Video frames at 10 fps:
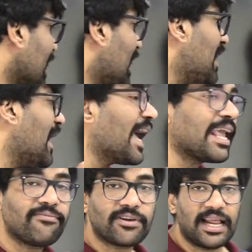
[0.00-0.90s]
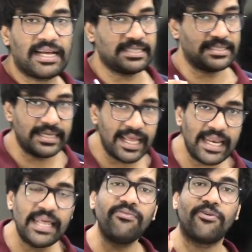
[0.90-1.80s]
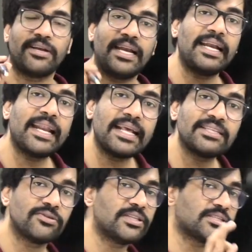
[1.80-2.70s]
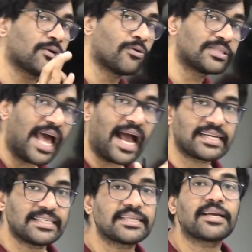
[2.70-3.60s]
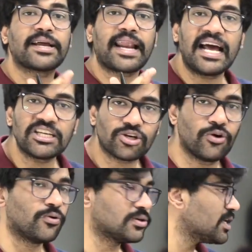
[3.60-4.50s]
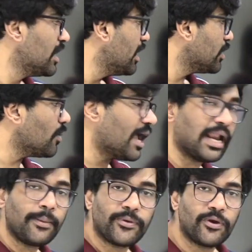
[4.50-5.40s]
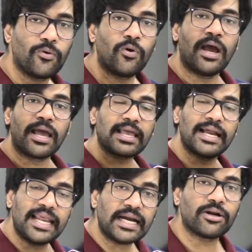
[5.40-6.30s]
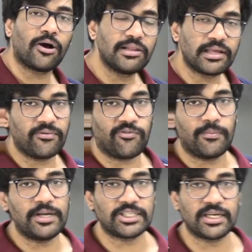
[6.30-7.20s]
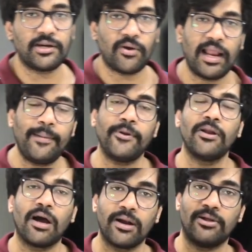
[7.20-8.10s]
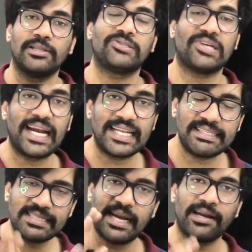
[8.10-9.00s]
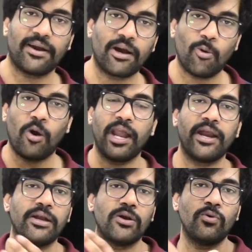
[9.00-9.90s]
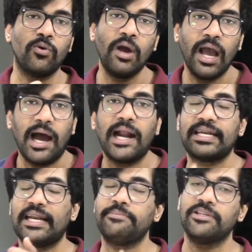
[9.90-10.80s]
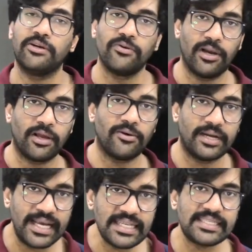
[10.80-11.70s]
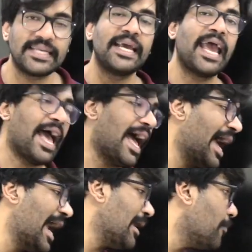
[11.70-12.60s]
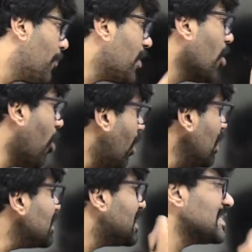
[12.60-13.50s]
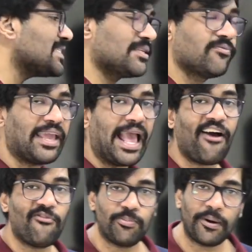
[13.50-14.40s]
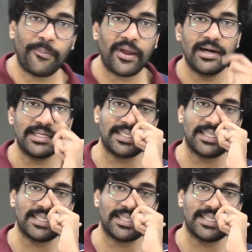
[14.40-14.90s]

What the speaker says: a live class daily for 10 days. So this course acts as a crash course to help you collect all the information, to help you learn all the strategies that are required to attempt the DuoLingo test. And beyond this, we have prepared